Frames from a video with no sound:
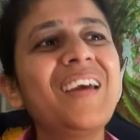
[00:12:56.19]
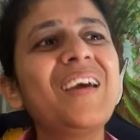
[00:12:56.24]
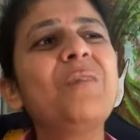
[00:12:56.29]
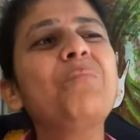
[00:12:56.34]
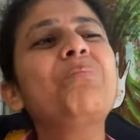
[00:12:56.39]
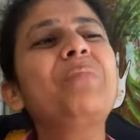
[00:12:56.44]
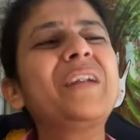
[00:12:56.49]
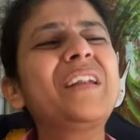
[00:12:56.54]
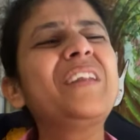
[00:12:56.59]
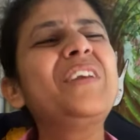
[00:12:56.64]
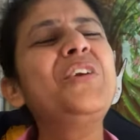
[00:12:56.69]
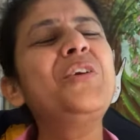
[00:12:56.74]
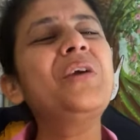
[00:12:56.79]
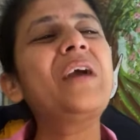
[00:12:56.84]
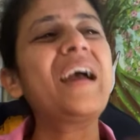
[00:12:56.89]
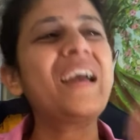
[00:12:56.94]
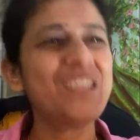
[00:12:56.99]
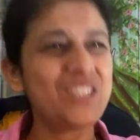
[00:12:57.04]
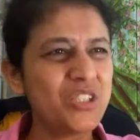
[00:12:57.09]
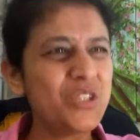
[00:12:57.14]
But
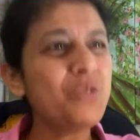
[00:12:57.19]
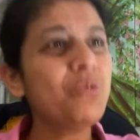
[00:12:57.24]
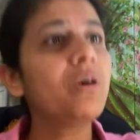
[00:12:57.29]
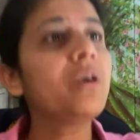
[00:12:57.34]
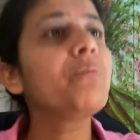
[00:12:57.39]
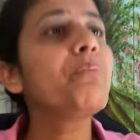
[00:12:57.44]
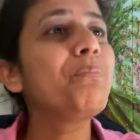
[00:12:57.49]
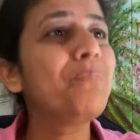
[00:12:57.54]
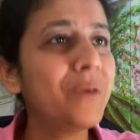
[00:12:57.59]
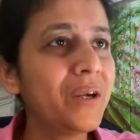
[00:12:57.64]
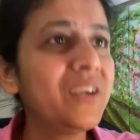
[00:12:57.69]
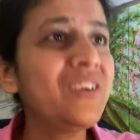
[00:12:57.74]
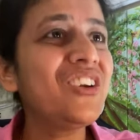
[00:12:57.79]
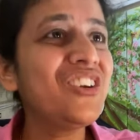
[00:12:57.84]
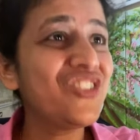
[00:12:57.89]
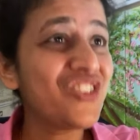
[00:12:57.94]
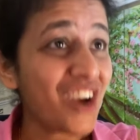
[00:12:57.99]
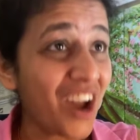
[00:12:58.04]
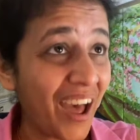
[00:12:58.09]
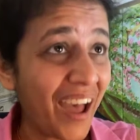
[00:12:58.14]
as you are pretty
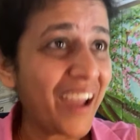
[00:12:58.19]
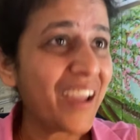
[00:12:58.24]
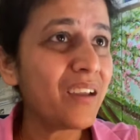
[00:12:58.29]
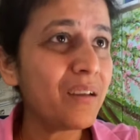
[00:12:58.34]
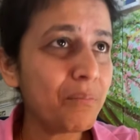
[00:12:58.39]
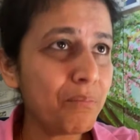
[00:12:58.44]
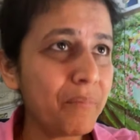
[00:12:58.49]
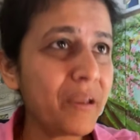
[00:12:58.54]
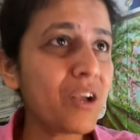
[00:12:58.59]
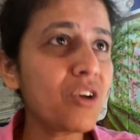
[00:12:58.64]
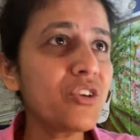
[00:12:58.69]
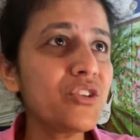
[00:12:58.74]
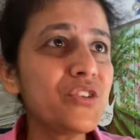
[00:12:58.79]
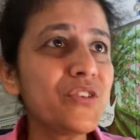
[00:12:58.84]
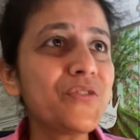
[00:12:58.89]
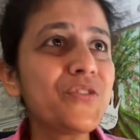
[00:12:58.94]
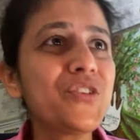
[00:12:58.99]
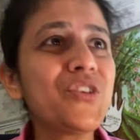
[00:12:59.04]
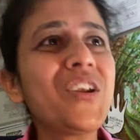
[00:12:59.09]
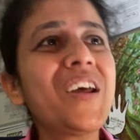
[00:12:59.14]
dry because of
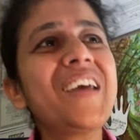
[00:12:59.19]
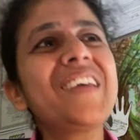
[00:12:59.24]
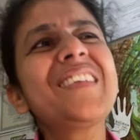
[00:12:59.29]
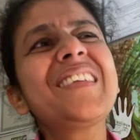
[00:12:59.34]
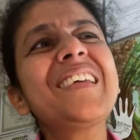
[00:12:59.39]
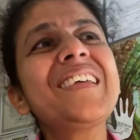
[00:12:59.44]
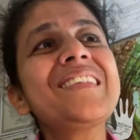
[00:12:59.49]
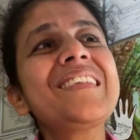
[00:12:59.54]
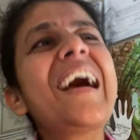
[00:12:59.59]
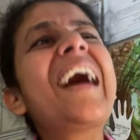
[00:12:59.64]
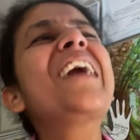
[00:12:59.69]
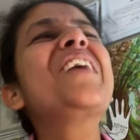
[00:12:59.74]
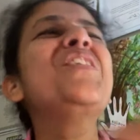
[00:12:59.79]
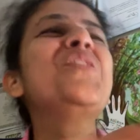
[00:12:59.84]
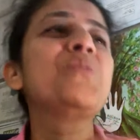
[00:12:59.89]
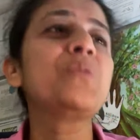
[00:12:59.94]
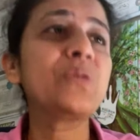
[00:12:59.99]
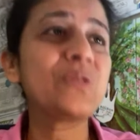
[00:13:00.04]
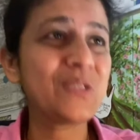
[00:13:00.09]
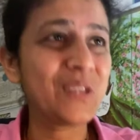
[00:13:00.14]
psoriasis, I
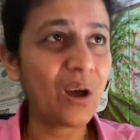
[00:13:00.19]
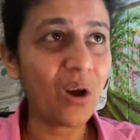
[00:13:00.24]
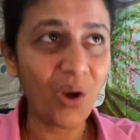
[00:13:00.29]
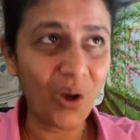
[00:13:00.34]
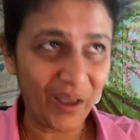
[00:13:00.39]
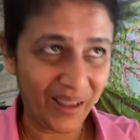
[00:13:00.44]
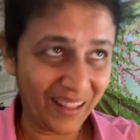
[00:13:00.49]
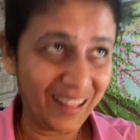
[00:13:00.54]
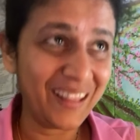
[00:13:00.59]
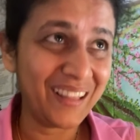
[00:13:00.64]
use the oil.